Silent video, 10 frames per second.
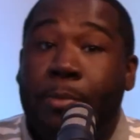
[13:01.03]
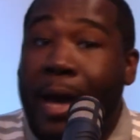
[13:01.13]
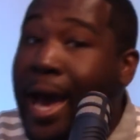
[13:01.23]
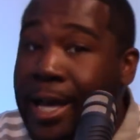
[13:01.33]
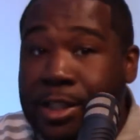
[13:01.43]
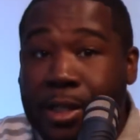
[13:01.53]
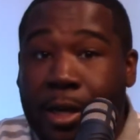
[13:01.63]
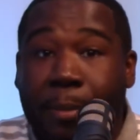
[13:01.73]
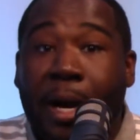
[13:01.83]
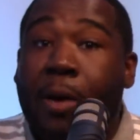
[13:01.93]
passionate
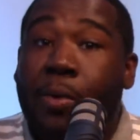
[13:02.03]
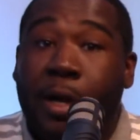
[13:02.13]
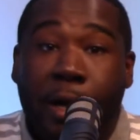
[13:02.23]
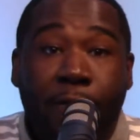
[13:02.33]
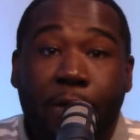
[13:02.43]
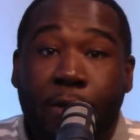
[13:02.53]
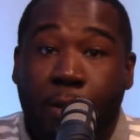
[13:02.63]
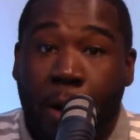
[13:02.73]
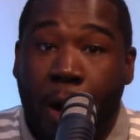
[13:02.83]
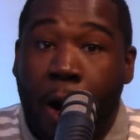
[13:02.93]
about whatever
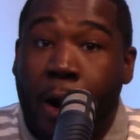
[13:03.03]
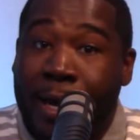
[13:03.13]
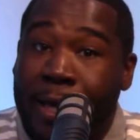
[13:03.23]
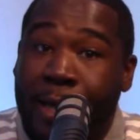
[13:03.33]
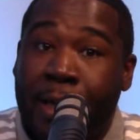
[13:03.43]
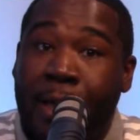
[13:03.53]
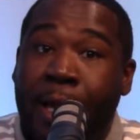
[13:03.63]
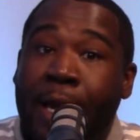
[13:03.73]
you are in.